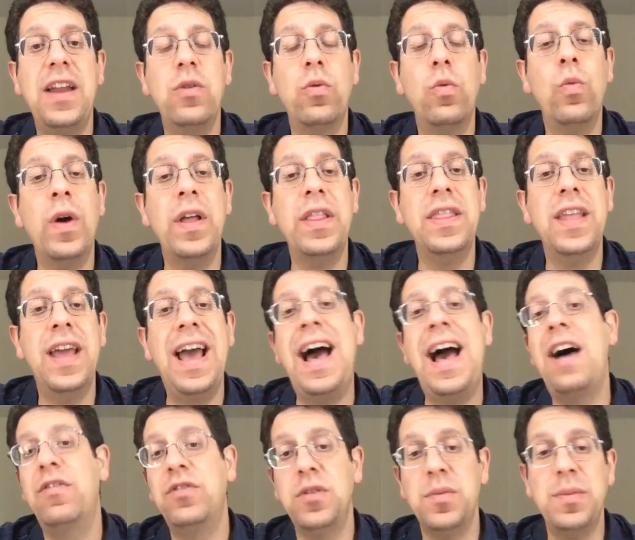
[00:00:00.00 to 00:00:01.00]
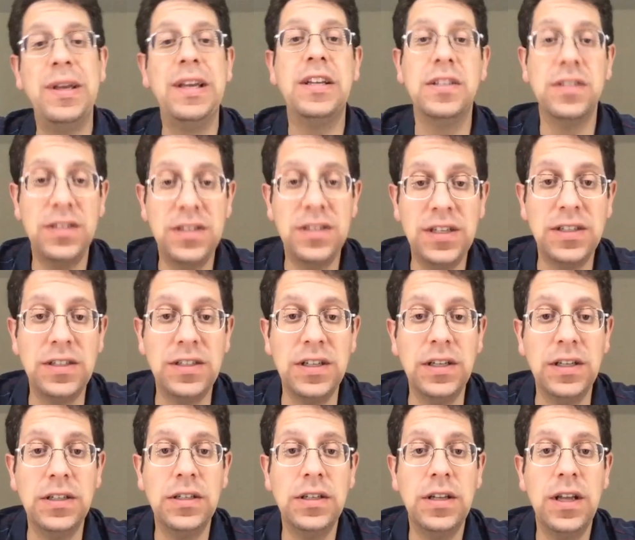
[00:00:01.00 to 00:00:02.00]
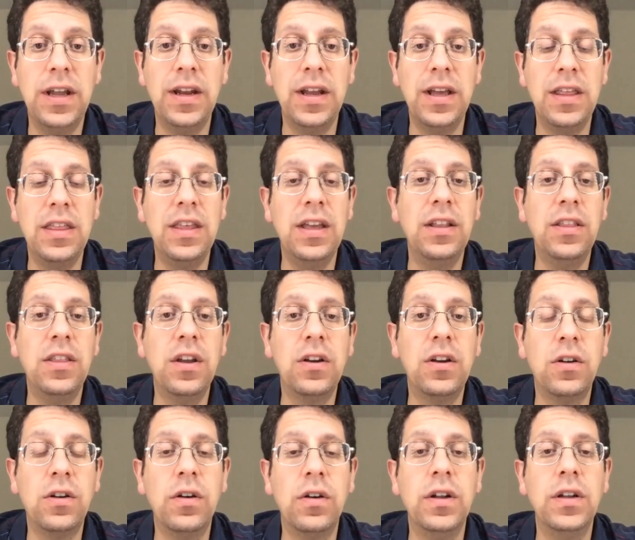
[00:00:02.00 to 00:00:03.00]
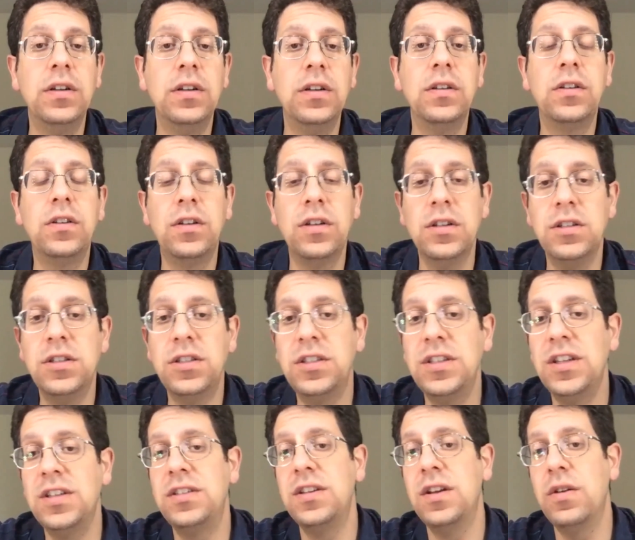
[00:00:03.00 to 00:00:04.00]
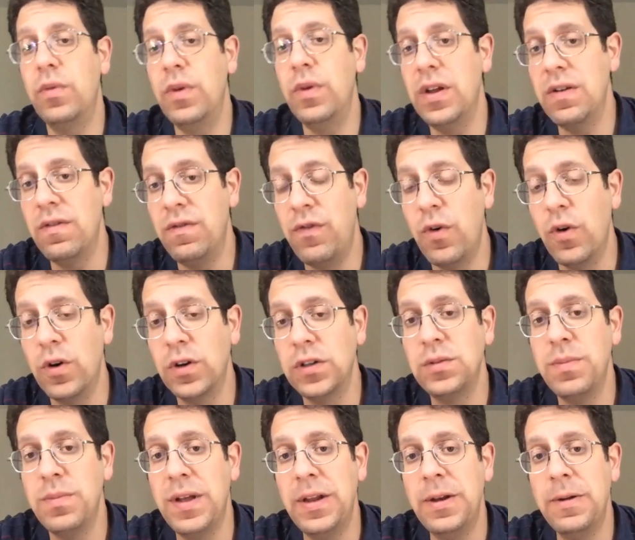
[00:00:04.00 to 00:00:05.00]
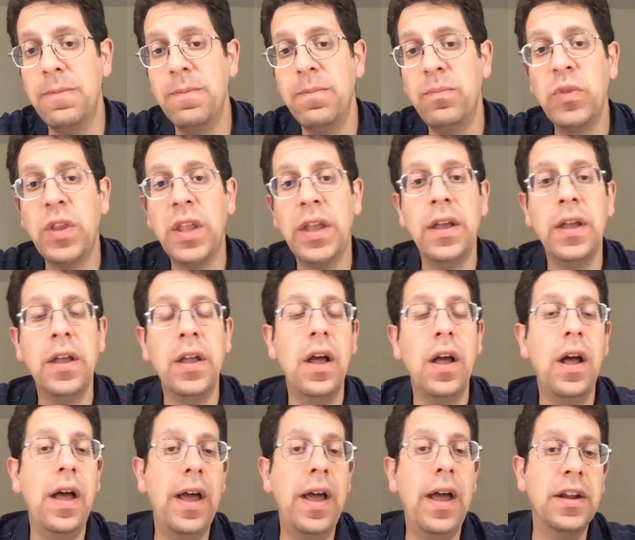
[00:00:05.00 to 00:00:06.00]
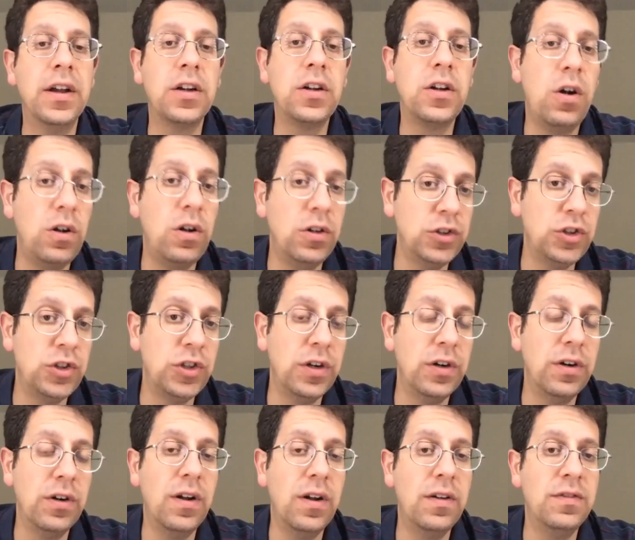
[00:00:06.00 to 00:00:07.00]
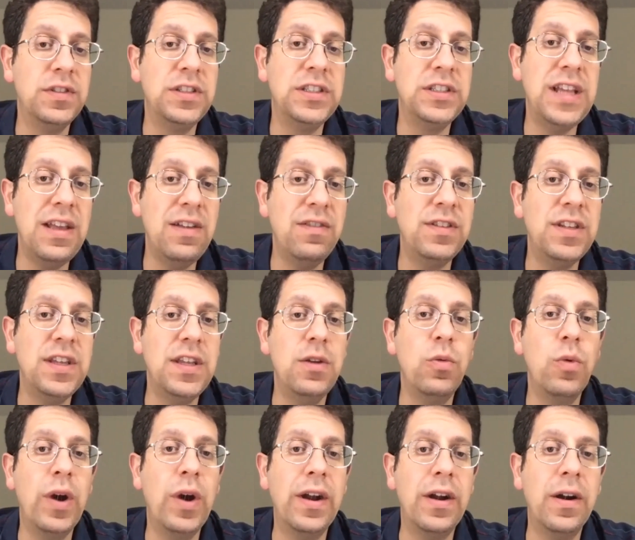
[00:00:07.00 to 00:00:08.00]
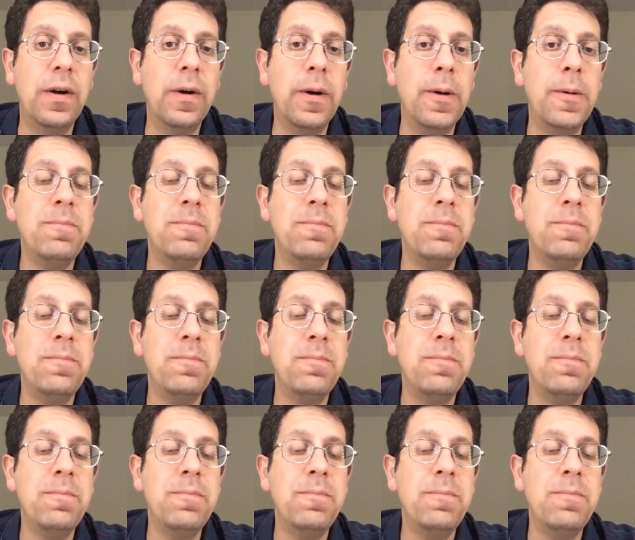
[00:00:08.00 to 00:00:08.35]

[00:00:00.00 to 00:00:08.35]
when they have to be consistent. And I think the current consistent reinforcement and a culture of safety where,